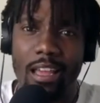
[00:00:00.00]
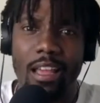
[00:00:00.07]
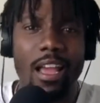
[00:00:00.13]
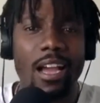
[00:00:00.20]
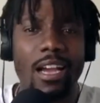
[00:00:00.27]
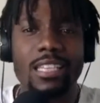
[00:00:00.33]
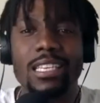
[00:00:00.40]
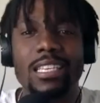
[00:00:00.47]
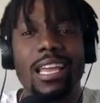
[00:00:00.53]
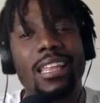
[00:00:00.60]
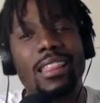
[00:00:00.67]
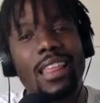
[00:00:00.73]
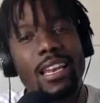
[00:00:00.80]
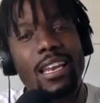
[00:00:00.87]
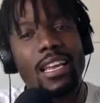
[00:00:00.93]
Because like
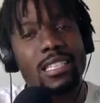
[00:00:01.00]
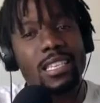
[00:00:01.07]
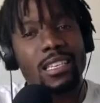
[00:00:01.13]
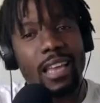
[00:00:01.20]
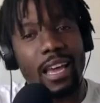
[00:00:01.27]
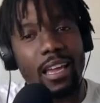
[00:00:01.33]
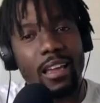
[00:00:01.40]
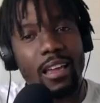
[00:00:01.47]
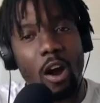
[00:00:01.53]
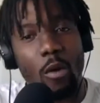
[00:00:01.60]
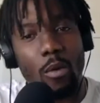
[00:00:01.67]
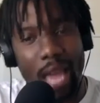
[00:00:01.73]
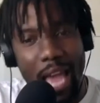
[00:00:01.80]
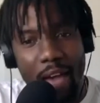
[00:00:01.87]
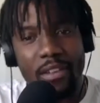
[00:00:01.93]
then is it like are we
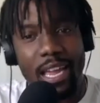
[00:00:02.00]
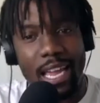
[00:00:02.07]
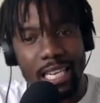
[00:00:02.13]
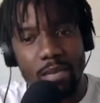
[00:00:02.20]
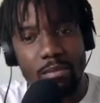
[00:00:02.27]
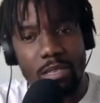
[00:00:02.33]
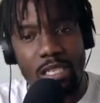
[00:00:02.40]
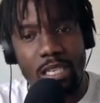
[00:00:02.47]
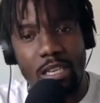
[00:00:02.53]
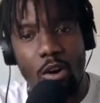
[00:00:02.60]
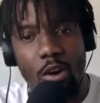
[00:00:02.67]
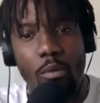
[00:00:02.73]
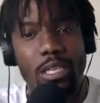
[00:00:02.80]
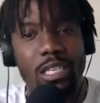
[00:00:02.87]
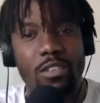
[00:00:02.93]
having intimacy or are we
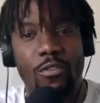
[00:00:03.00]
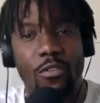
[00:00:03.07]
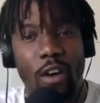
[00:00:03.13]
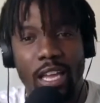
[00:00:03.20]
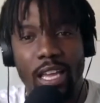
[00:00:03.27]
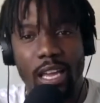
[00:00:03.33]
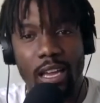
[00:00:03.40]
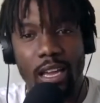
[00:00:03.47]
just fucking?